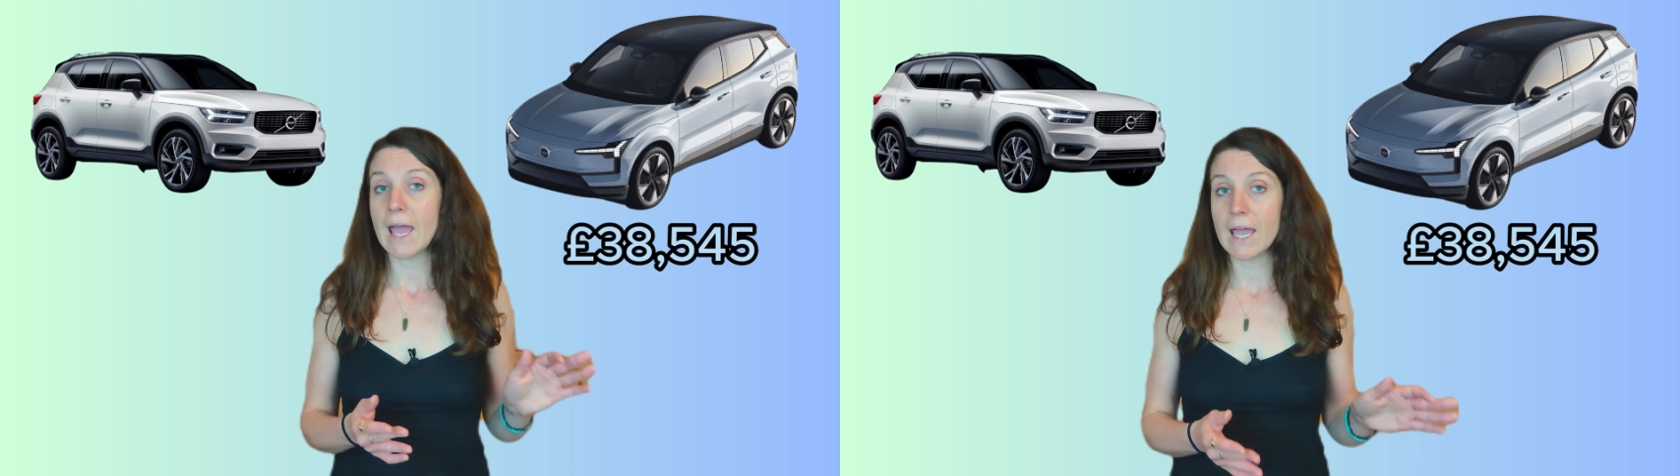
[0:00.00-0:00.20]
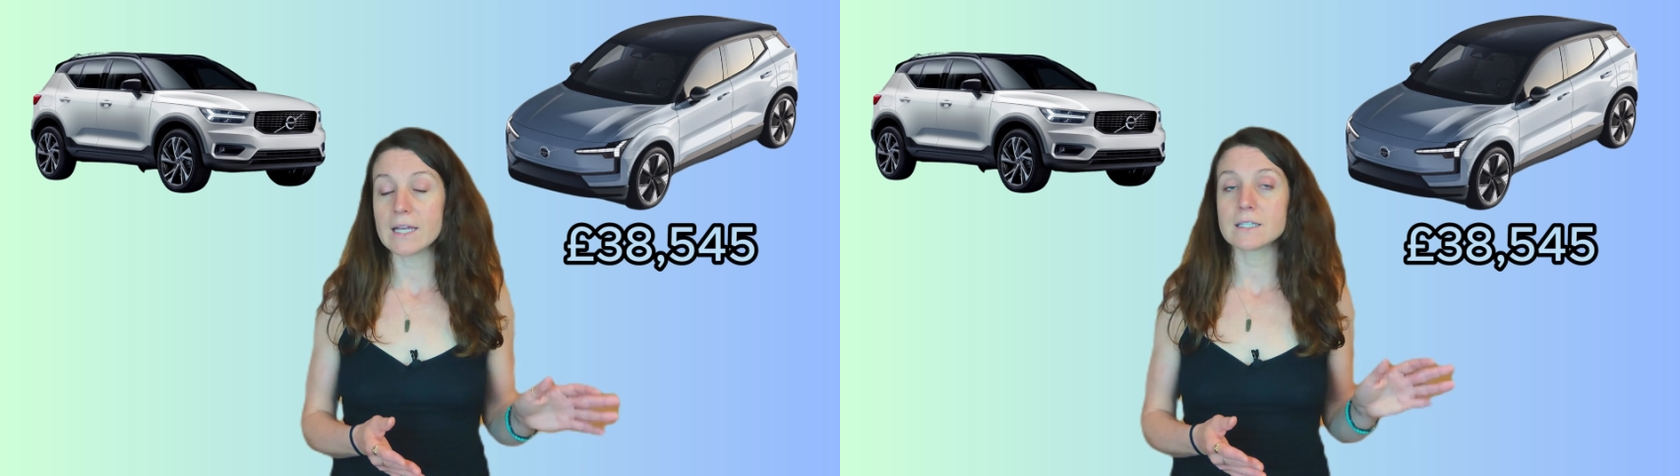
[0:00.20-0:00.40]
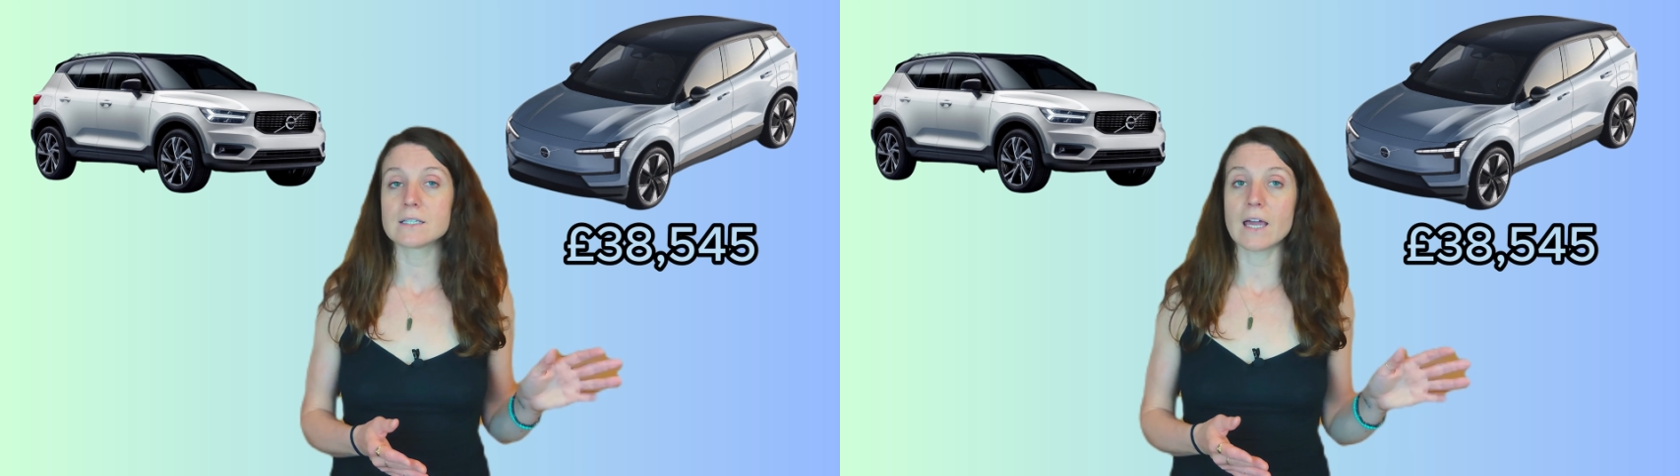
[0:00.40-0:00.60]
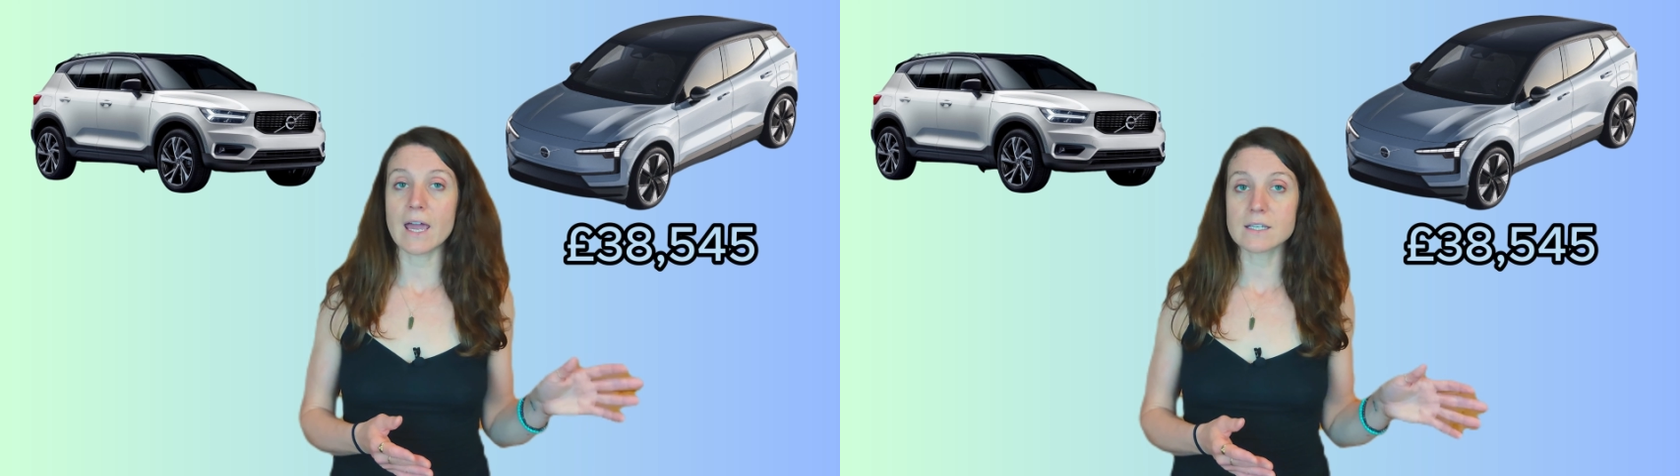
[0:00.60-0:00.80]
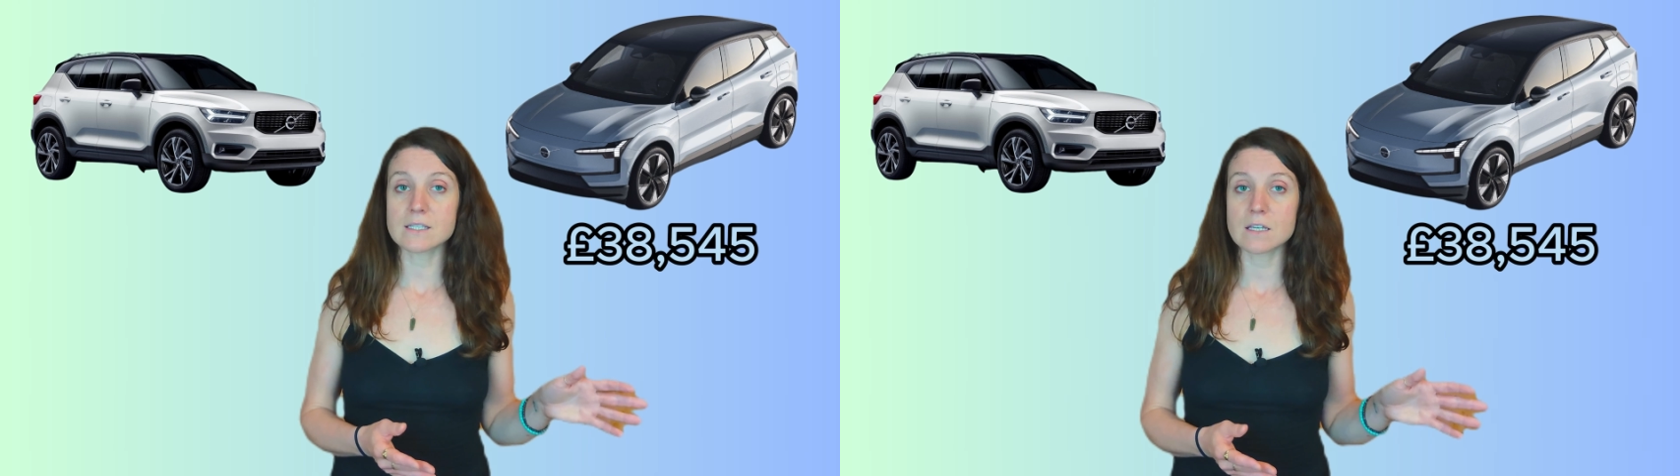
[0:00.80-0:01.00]
And the
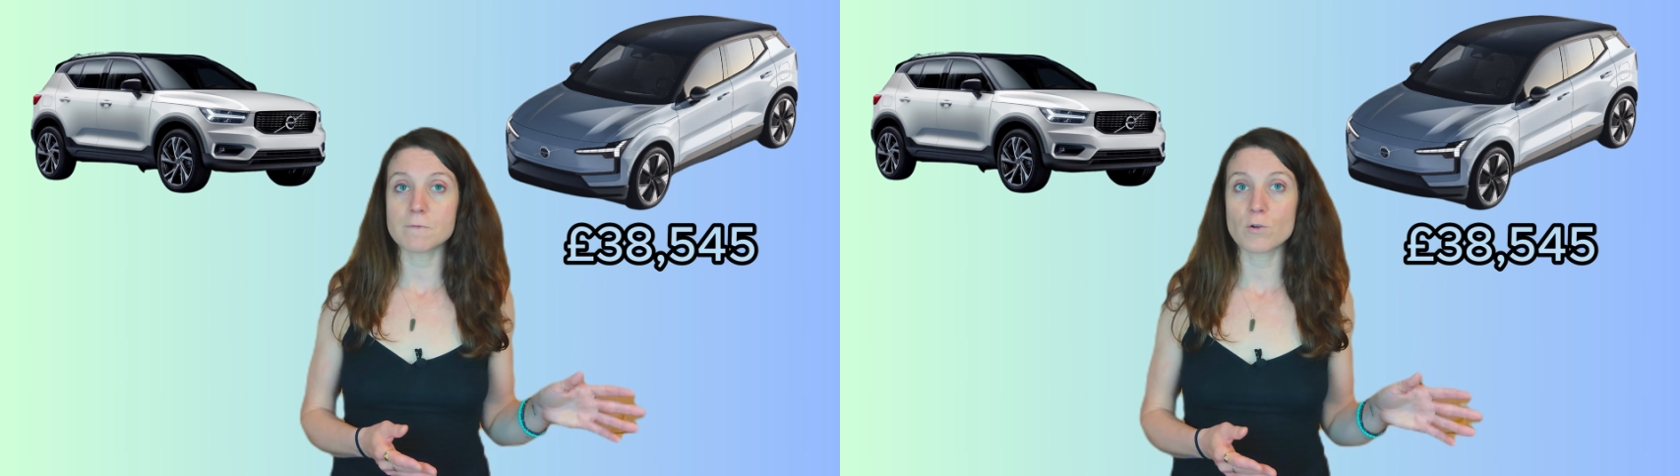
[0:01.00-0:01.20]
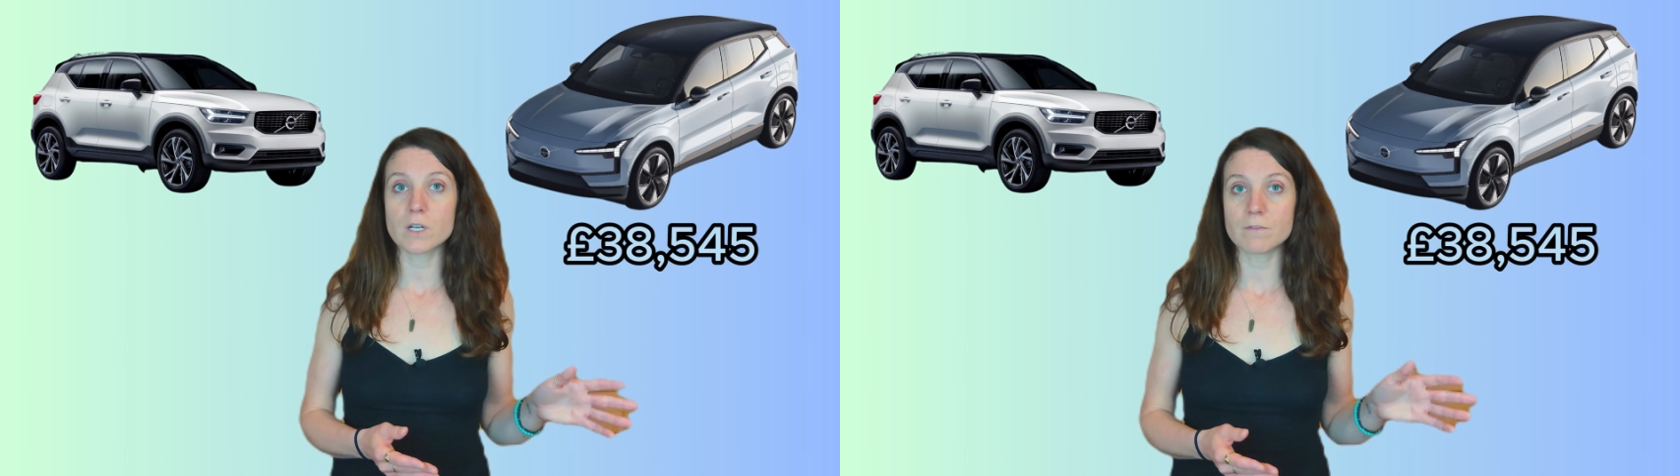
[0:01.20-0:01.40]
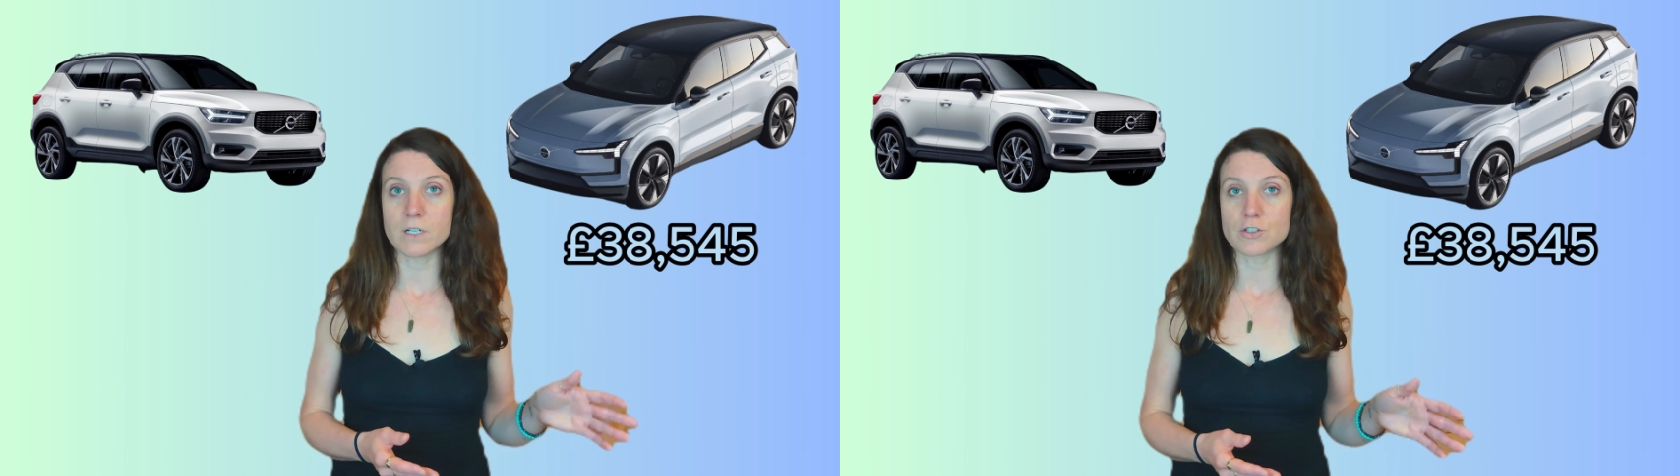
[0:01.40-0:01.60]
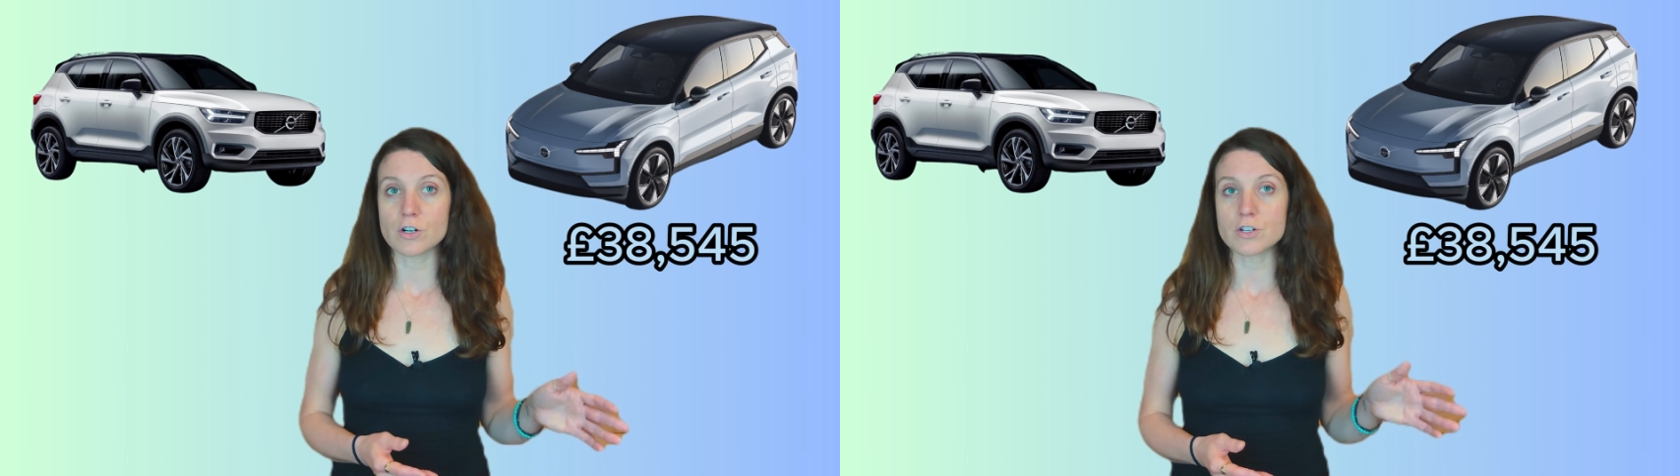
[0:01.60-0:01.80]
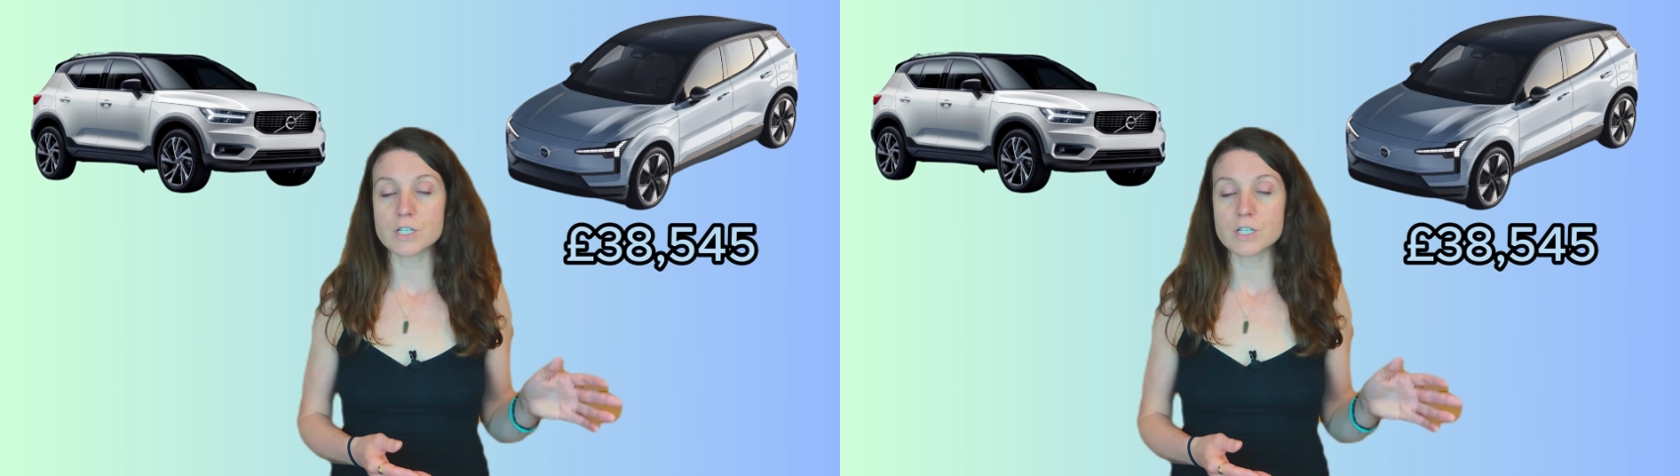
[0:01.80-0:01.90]
XC40 Recharge